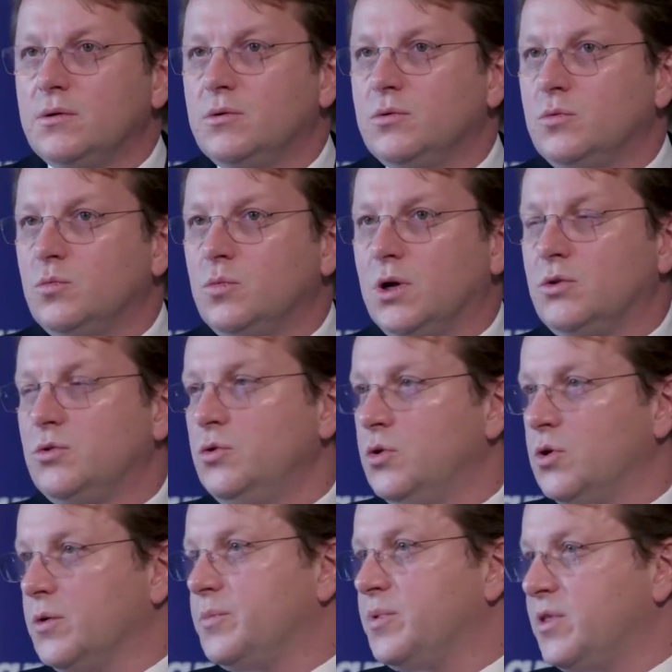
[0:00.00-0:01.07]
what
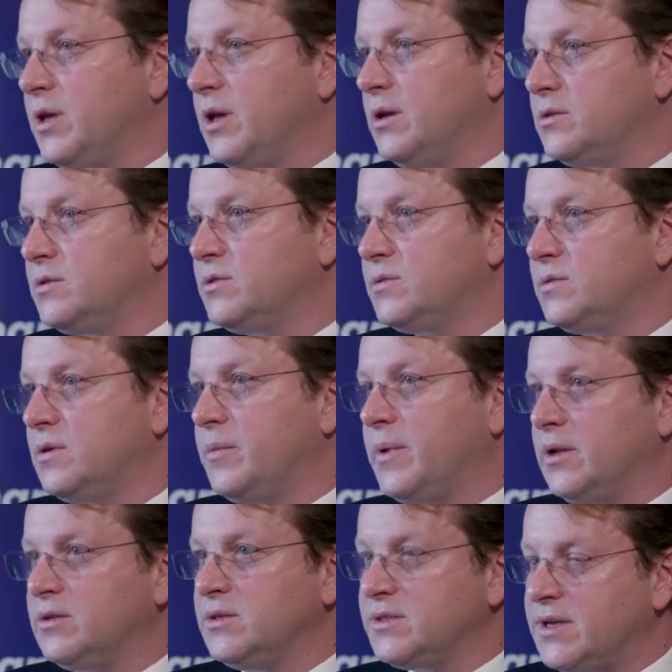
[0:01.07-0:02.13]
Europe thinks about
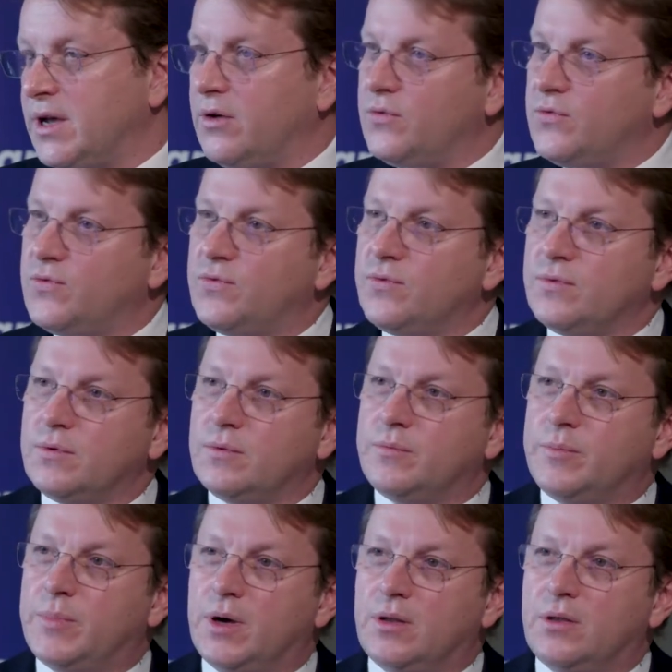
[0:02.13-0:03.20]
itself,
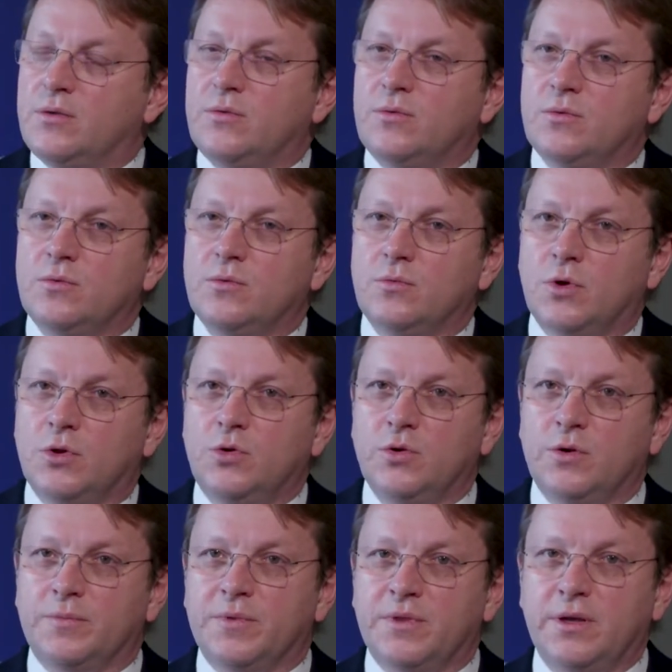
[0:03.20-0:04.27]
but what
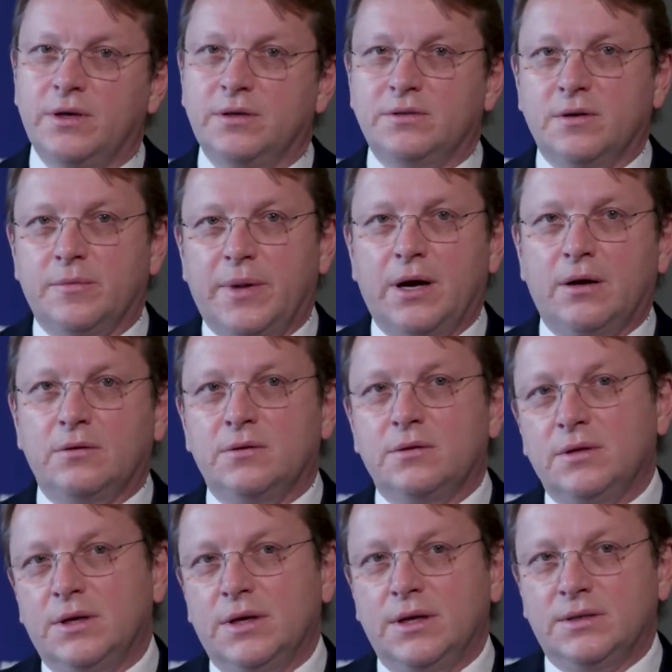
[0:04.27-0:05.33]
Europe thinks about
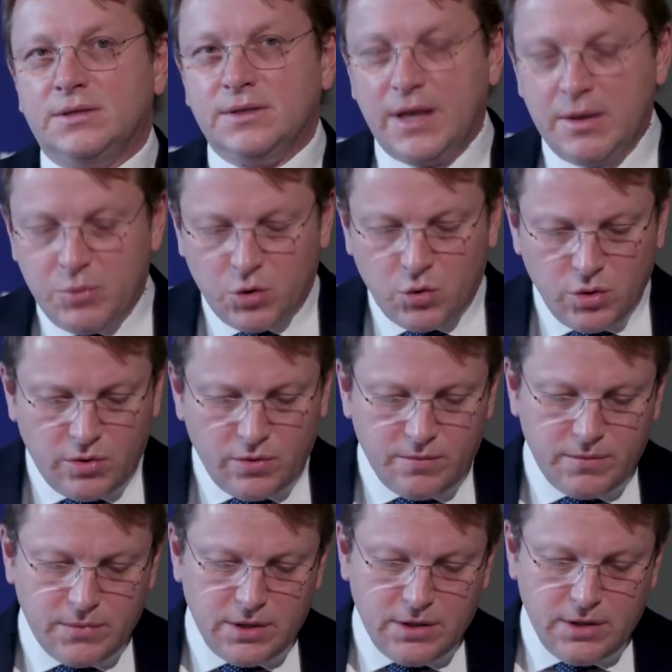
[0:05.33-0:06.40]
its neighborhood
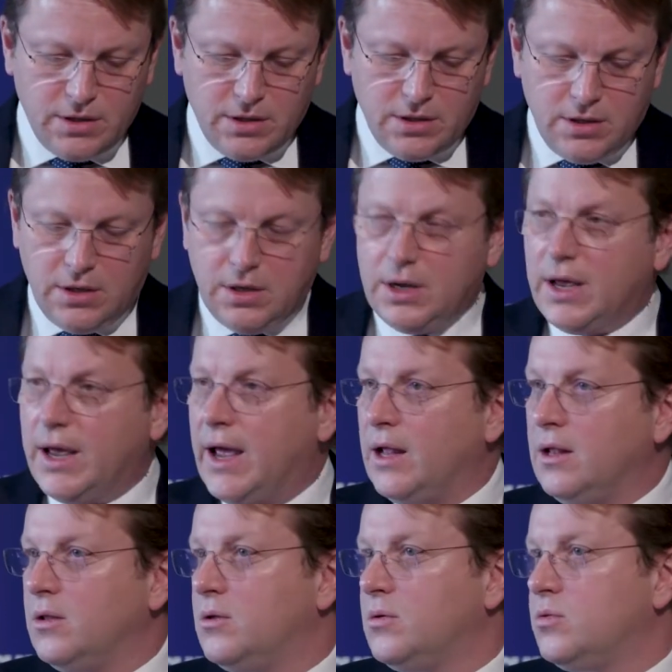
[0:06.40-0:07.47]

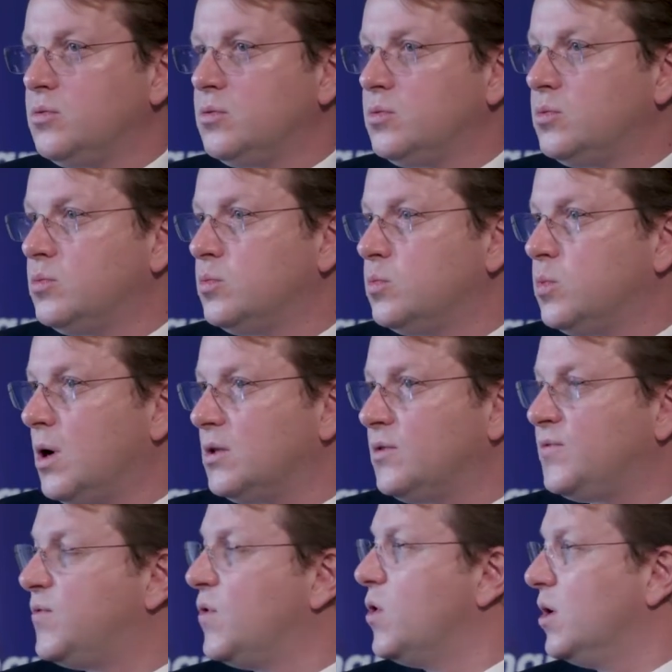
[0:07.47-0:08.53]
and what
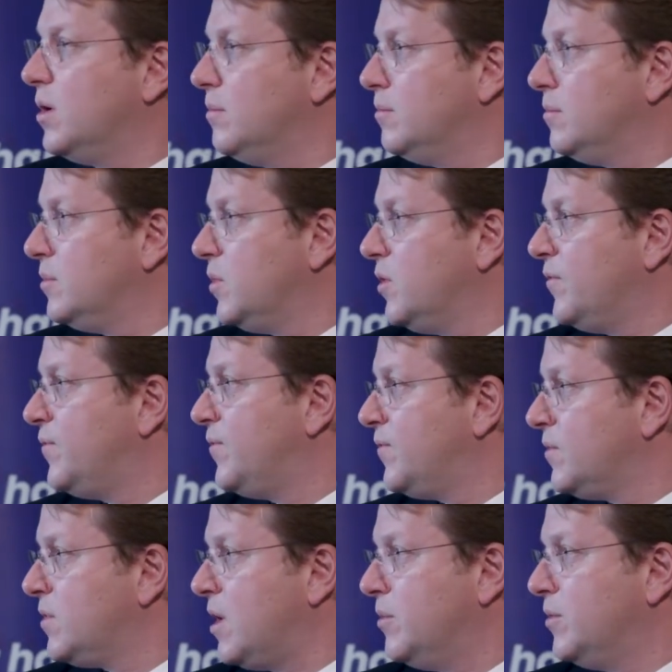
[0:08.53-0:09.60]
form of
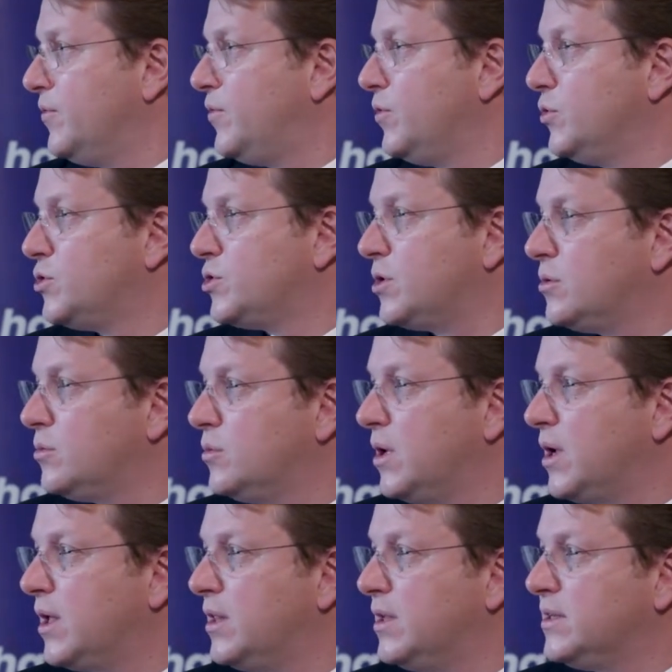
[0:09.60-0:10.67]
common future we
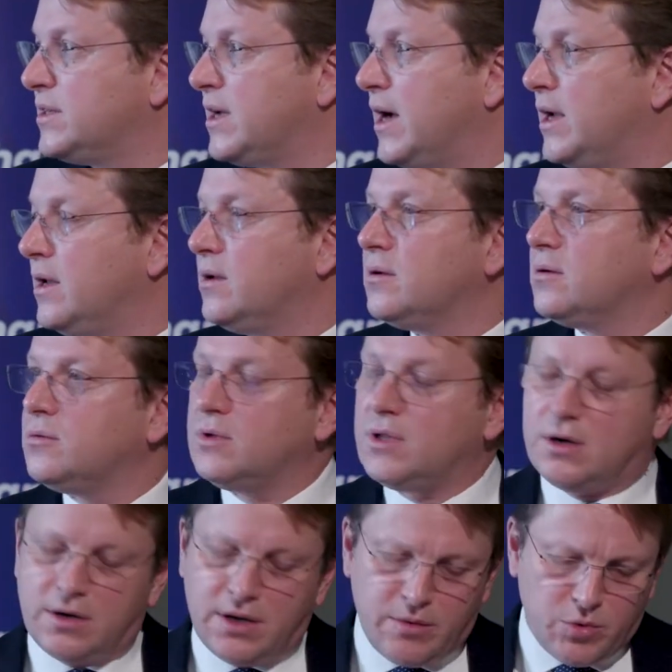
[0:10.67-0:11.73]
can design with our
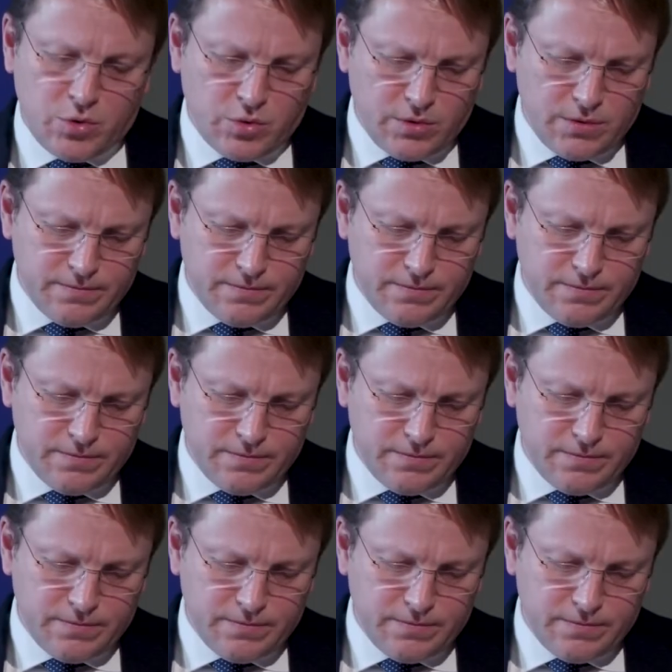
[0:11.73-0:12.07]
neighborhood.